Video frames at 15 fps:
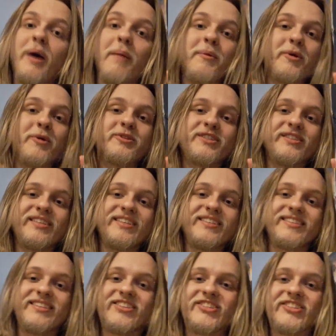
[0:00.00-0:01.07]
Papa Roach
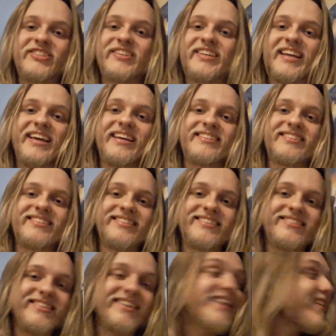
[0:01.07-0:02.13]
CDs this year again.
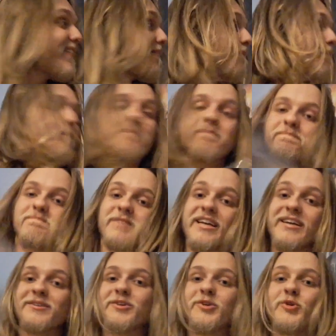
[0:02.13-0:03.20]
So
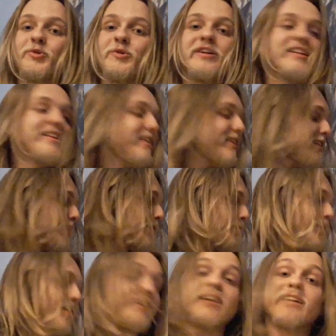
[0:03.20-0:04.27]
yeah, cool.
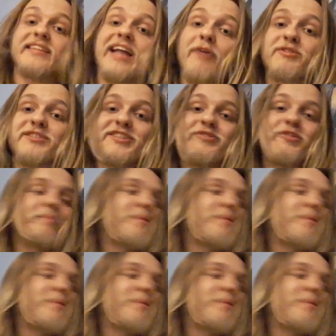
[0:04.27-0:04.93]
But that was it for